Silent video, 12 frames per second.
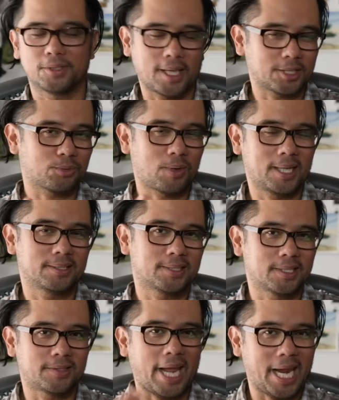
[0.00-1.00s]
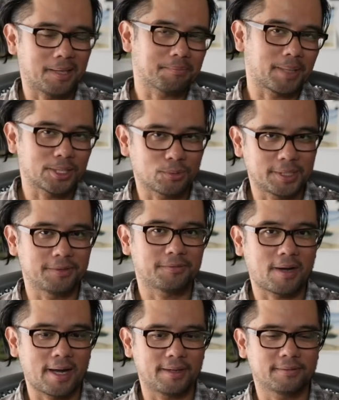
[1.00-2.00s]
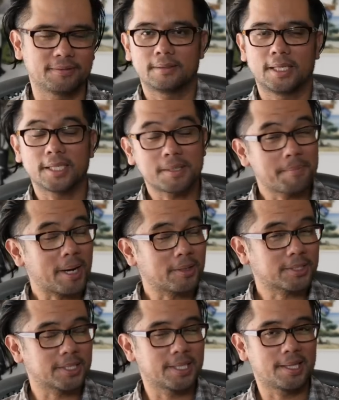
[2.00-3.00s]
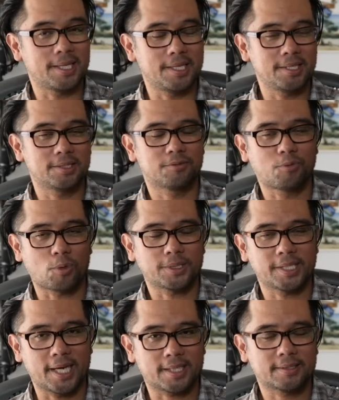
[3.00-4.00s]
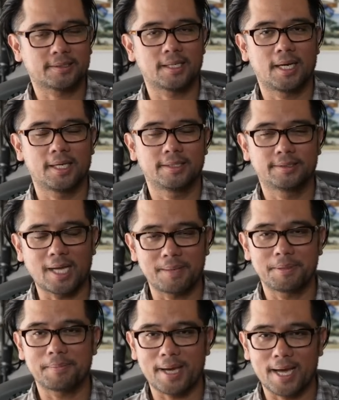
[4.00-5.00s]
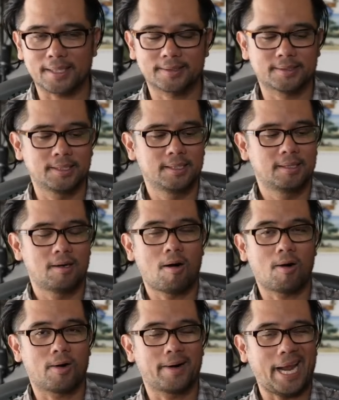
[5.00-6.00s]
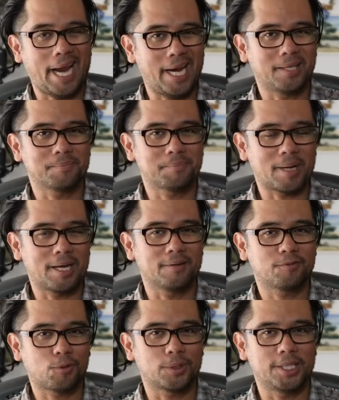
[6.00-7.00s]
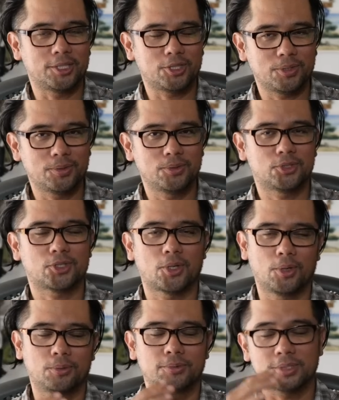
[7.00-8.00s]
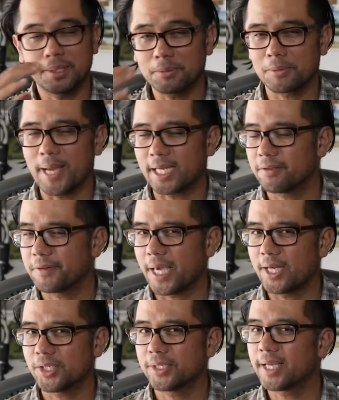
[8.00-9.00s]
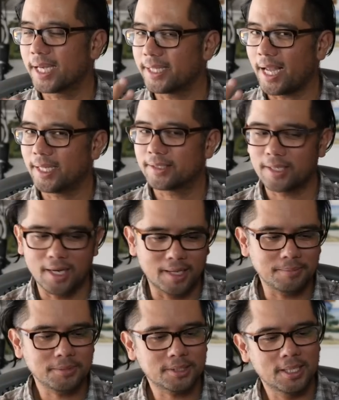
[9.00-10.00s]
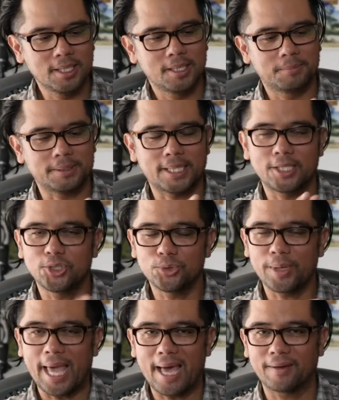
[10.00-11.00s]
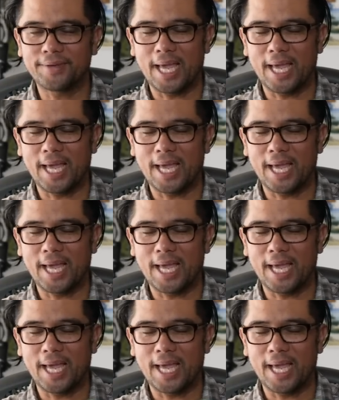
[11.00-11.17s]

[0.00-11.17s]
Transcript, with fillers: So that's why it says 8 by 25. In comparison, these Vortex uh, Diamondbacks are 8 by 42, so similar magnification at 8 times, but they do have